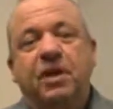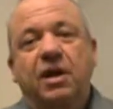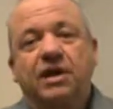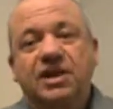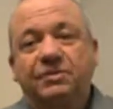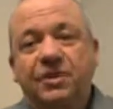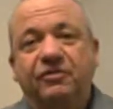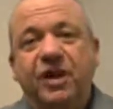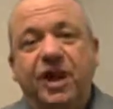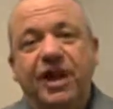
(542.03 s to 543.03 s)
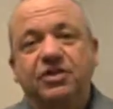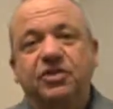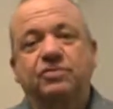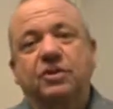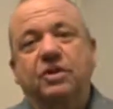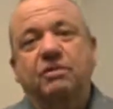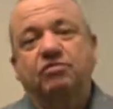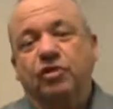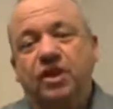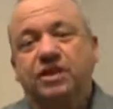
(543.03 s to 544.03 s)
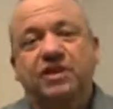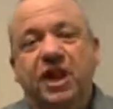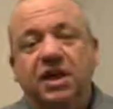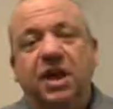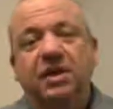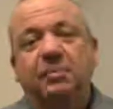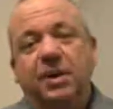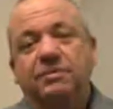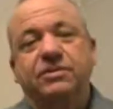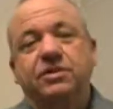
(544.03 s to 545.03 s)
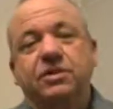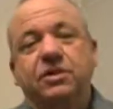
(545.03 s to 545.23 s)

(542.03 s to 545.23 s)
except in financial, real estate, and other bubbles,